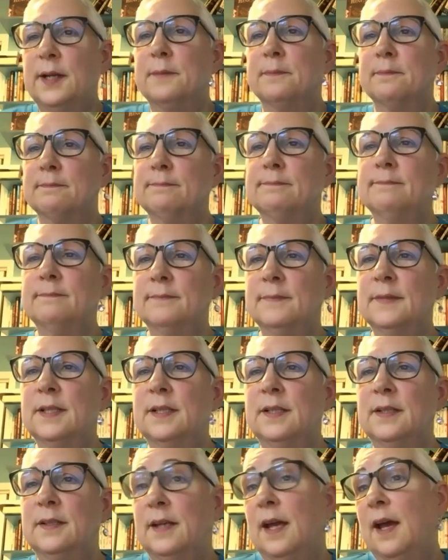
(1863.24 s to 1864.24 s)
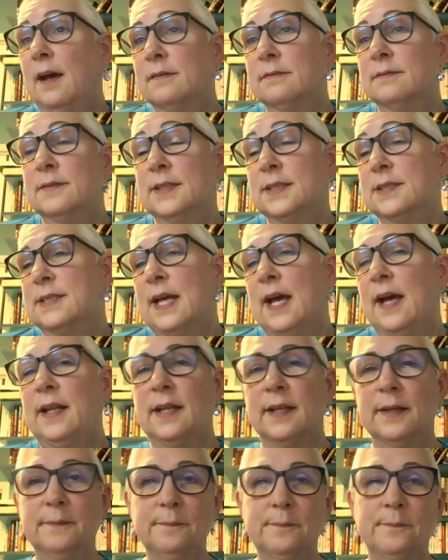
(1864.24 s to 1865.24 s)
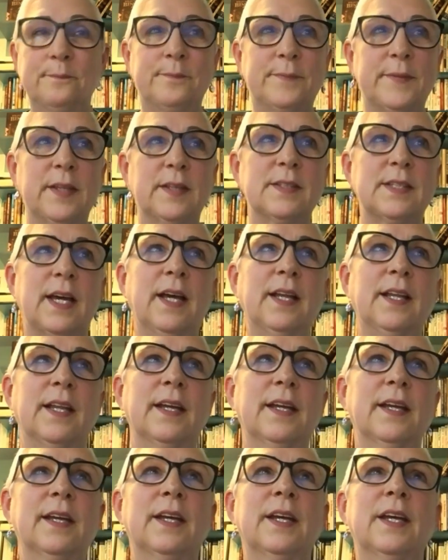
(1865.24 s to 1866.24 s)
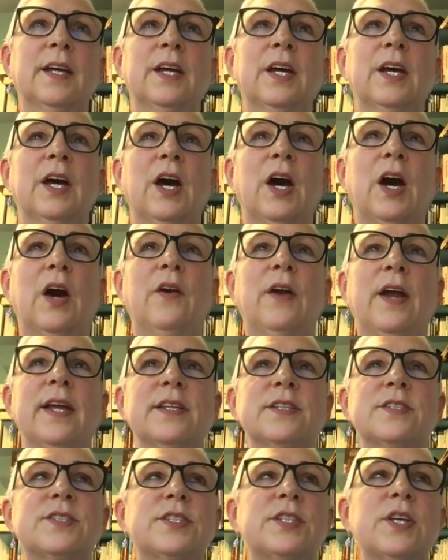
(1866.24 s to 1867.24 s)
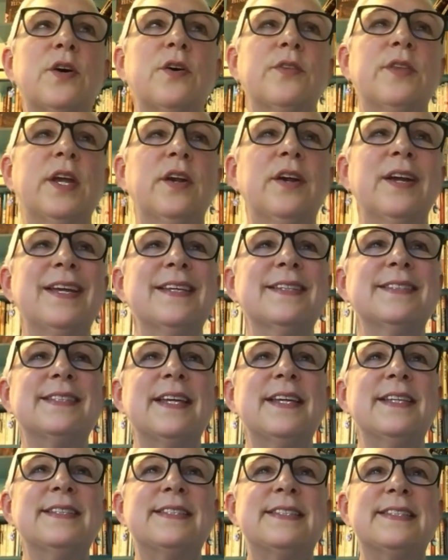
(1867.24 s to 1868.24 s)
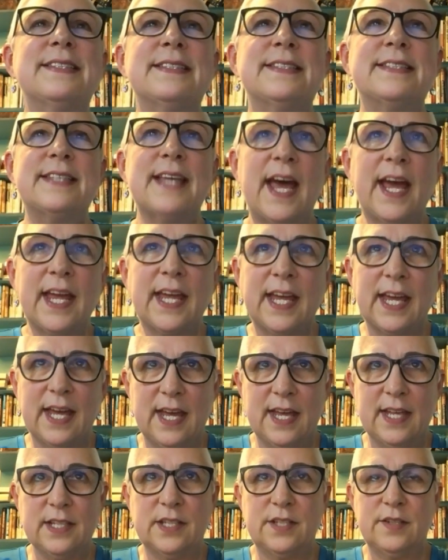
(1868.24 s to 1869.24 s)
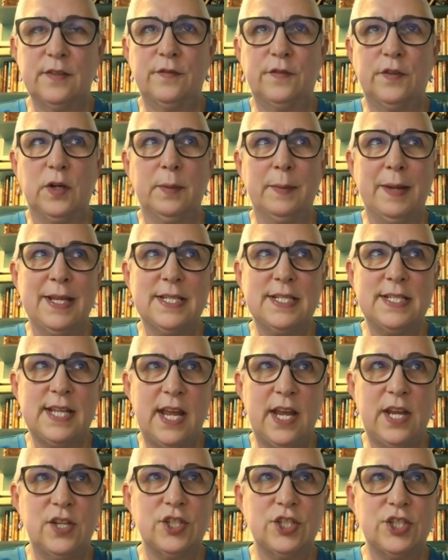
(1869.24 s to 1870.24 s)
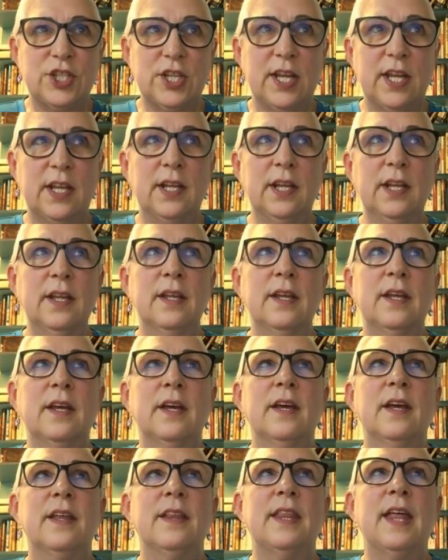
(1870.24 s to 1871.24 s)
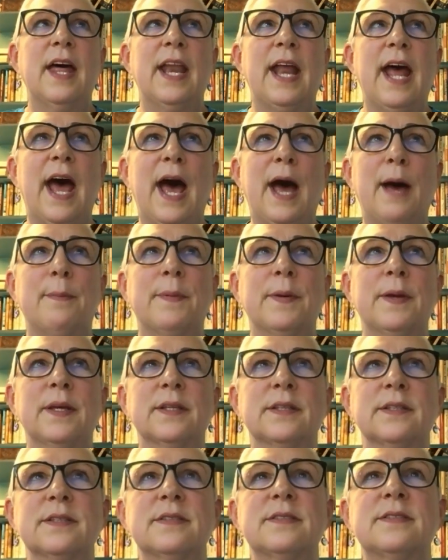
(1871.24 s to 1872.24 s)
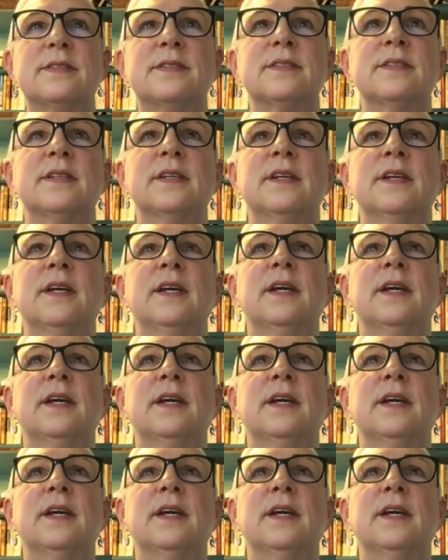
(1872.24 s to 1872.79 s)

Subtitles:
Right. Yeah, exactly. Exactly. All right. So there is a second fermentation that happens.